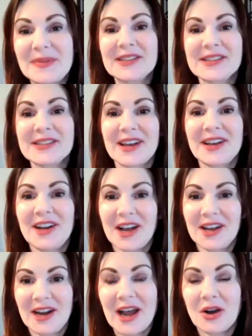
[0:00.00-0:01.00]
depends on
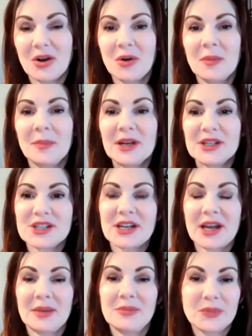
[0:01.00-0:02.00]
how much
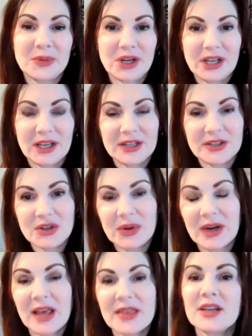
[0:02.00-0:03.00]
time you're putting into
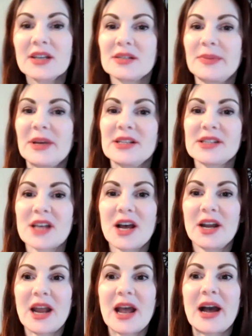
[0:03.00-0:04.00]
it. I think it depends
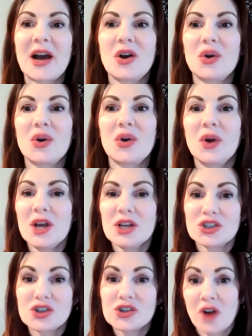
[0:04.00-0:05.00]
on how
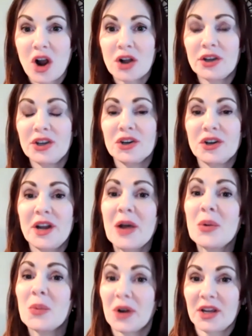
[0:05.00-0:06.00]
strong your
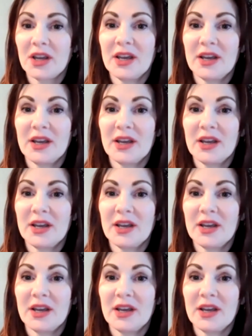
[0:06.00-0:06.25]
network